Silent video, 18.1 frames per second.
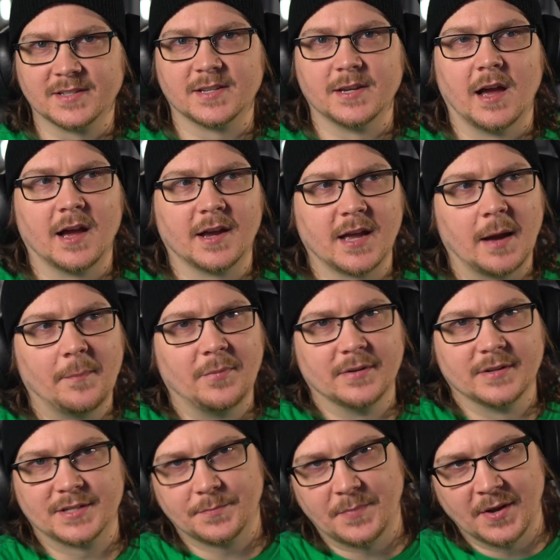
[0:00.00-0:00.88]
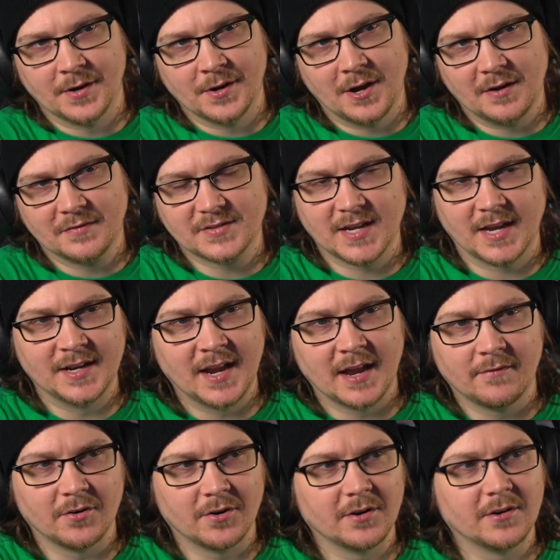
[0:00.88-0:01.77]
been a couple of spinoffs I
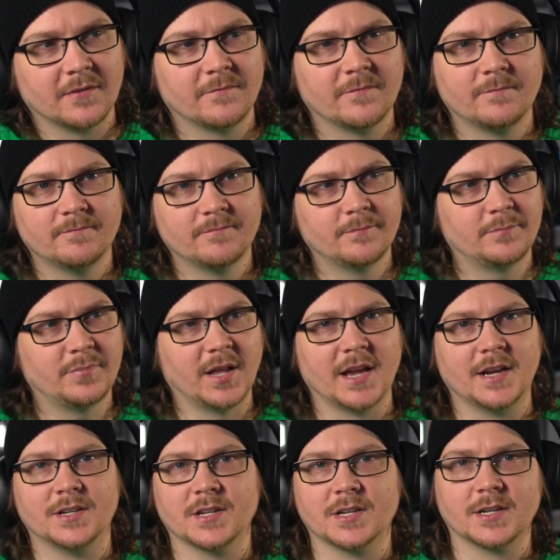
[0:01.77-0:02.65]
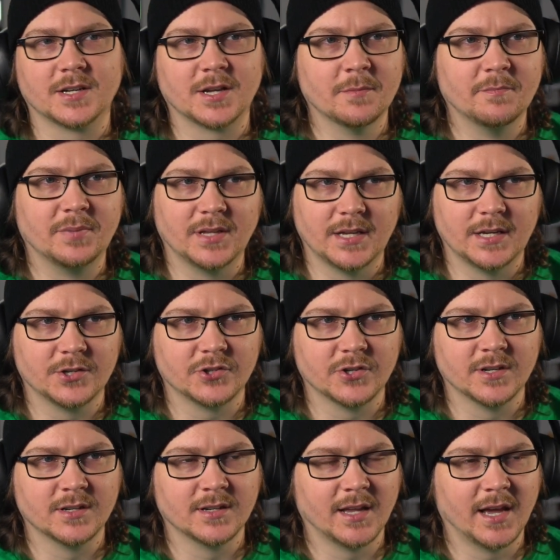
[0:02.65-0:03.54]
never played to
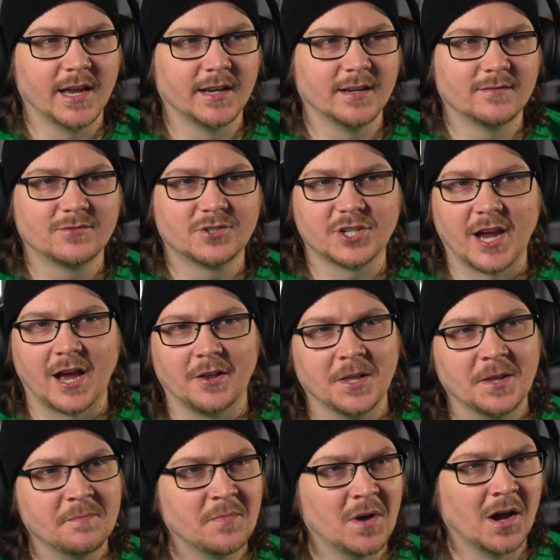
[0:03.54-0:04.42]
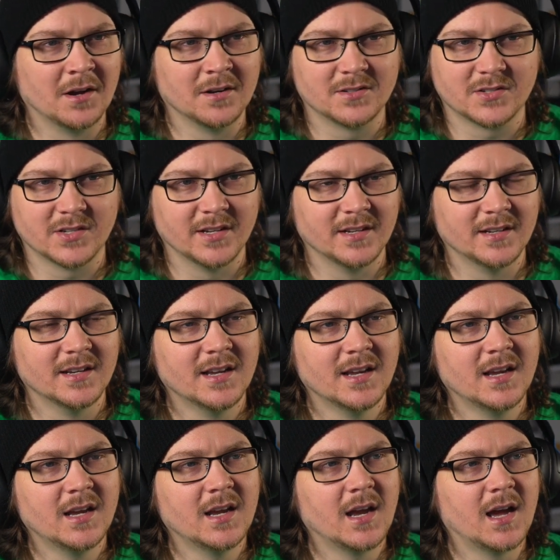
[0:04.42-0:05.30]
completion, like Shaolin Monks and
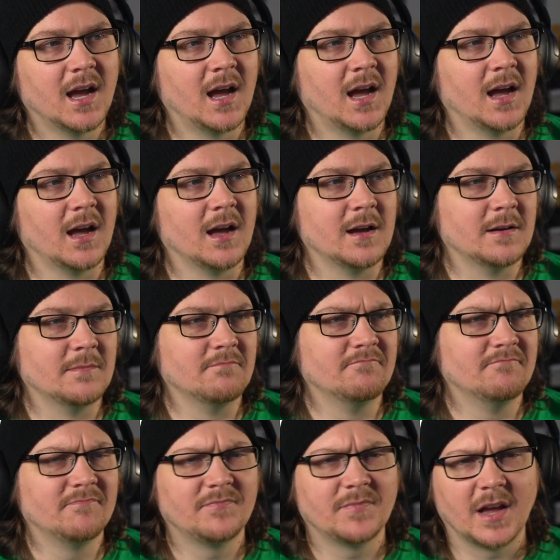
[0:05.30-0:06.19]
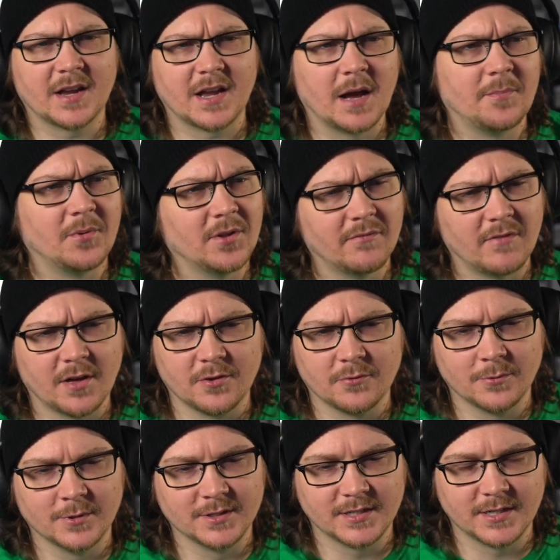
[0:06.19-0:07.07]
um, a couple of
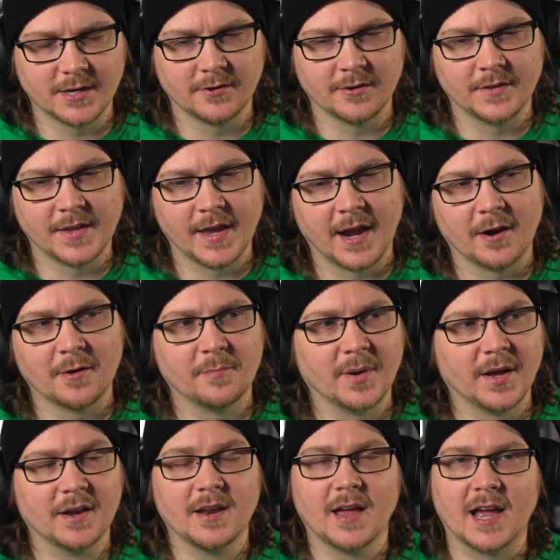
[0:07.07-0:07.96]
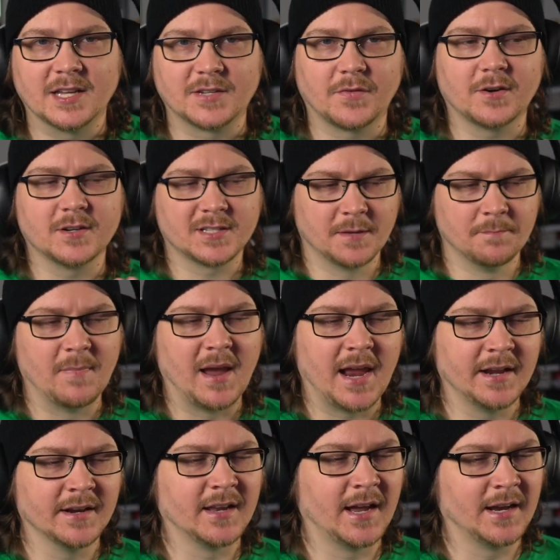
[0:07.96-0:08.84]
other ones here and there. But as far as the
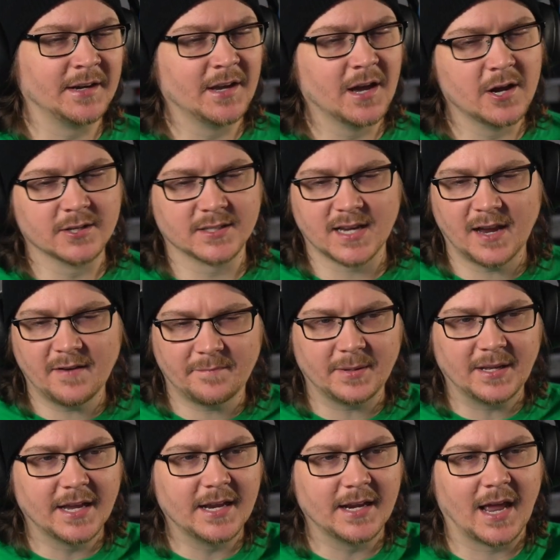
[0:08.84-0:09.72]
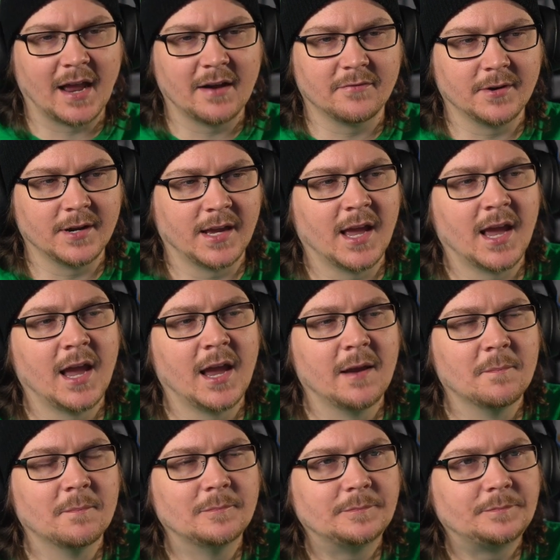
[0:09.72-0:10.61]
mainline goes, I've played every
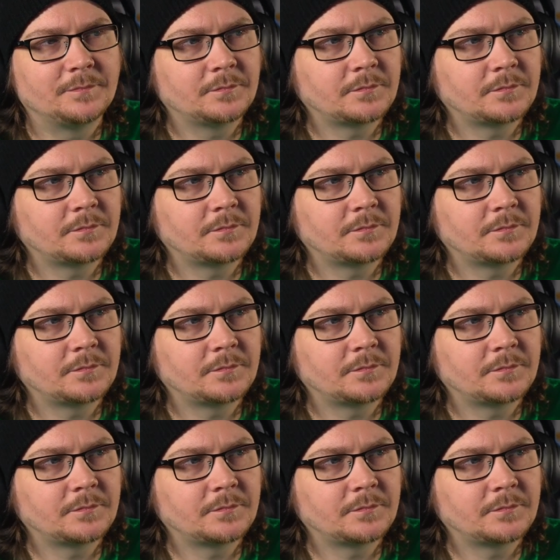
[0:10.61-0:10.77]
game,